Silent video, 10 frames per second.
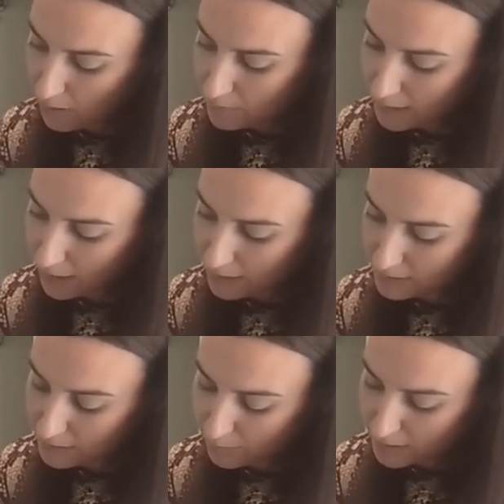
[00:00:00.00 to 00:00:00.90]
but
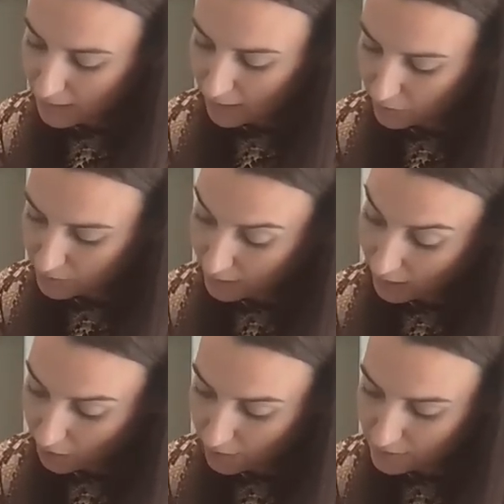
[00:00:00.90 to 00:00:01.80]
because the potatoes and
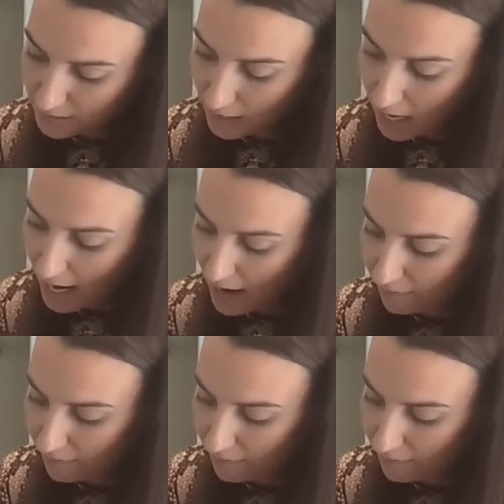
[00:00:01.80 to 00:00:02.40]
carrots did not